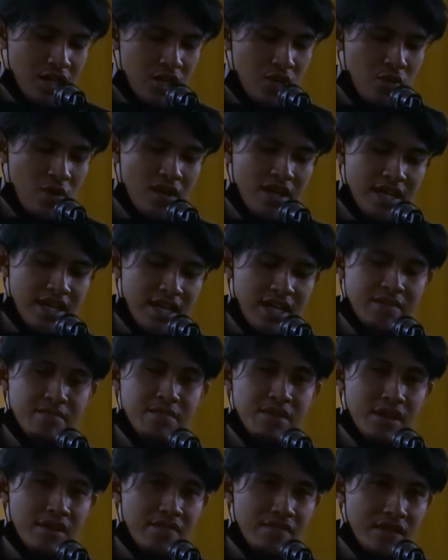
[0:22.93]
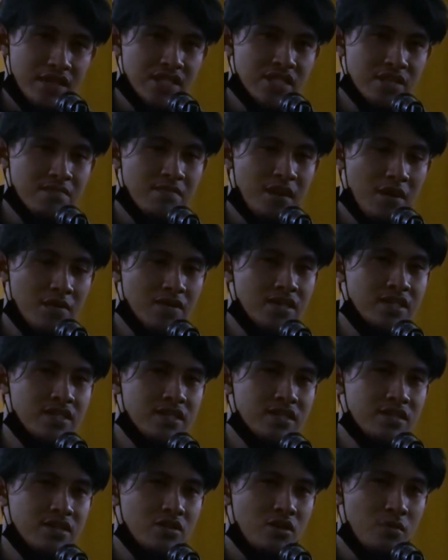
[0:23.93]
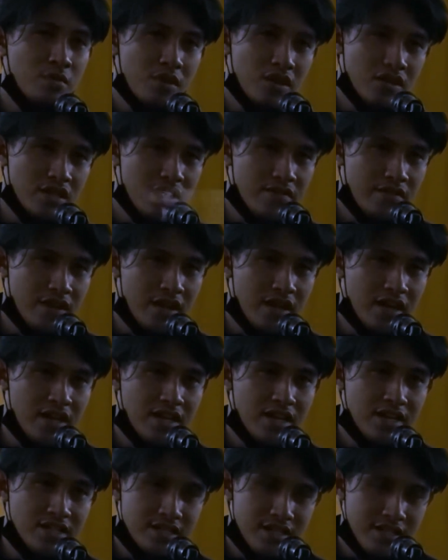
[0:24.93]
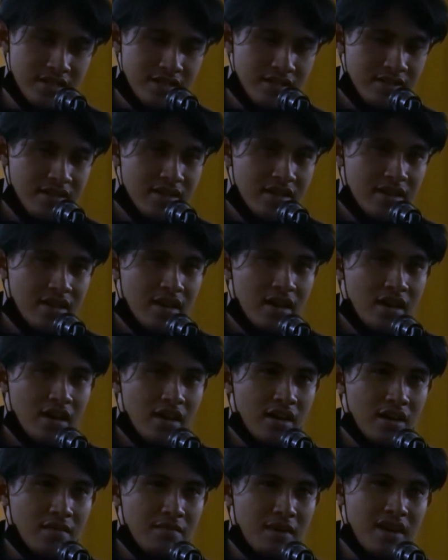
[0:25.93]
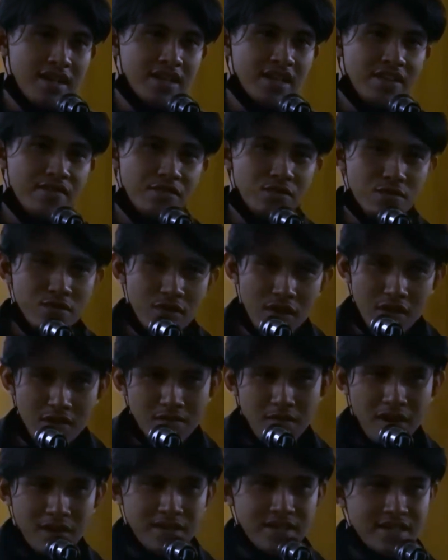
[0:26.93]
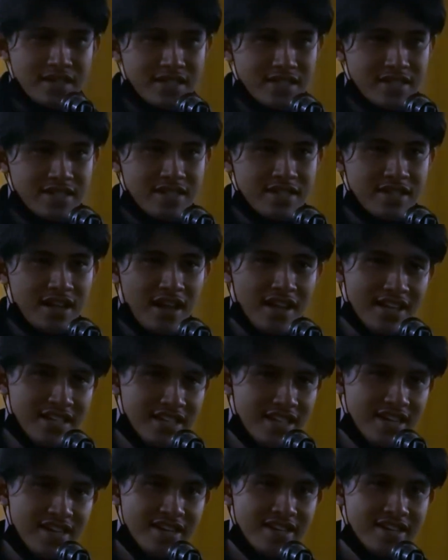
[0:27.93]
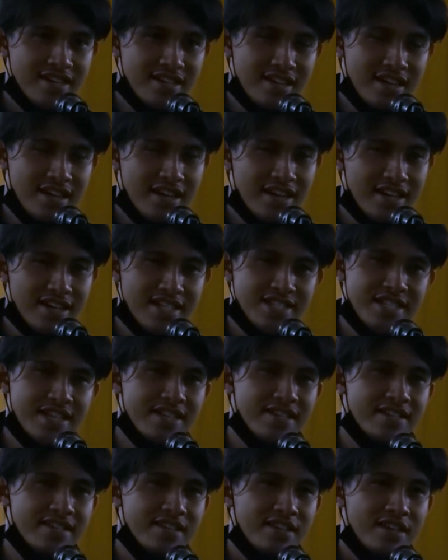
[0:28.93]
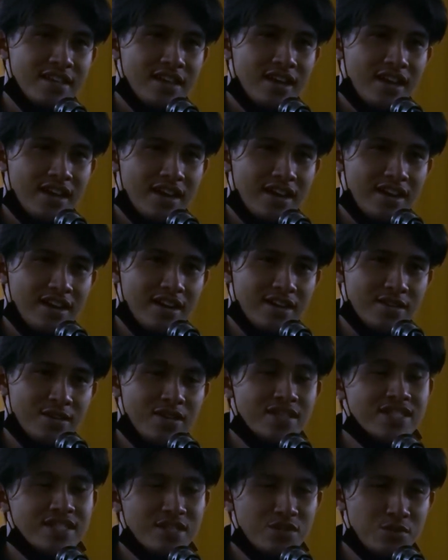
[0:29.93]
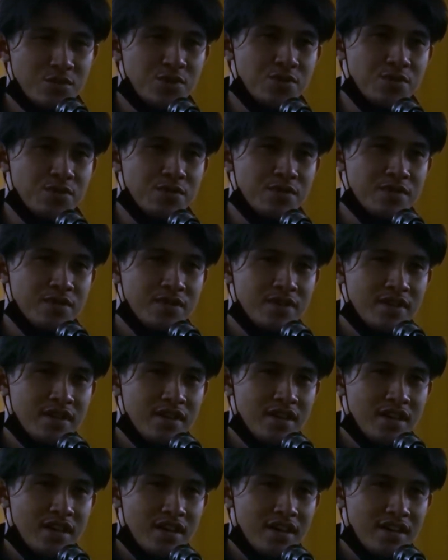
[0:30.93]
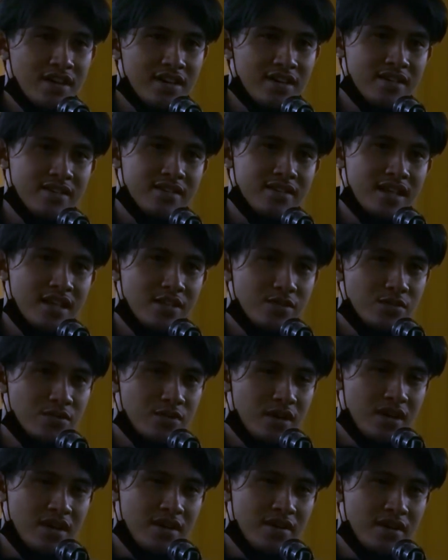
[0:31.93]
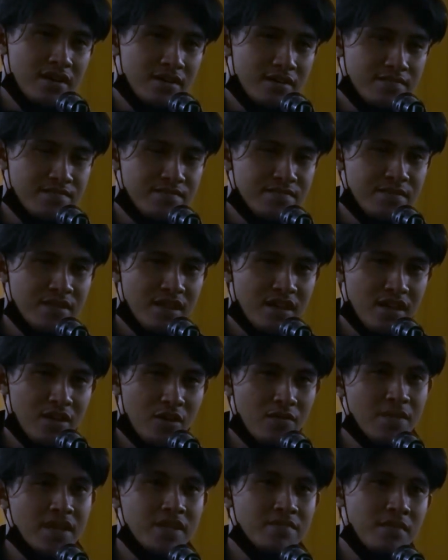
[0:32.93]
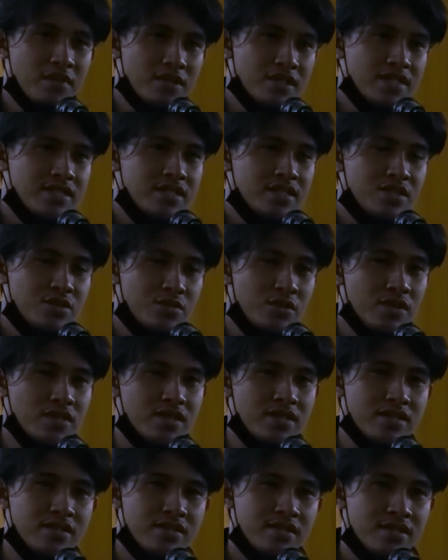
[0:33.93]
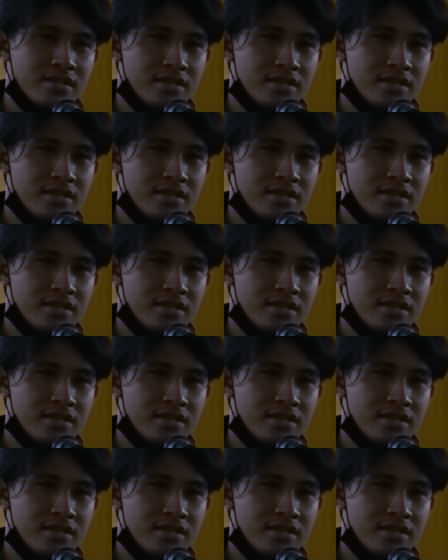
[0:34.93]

you only can be referenced about the comparative religion, but if you talk about the akidah, they say don't listen to you. Can you comment about this issue, Doctor?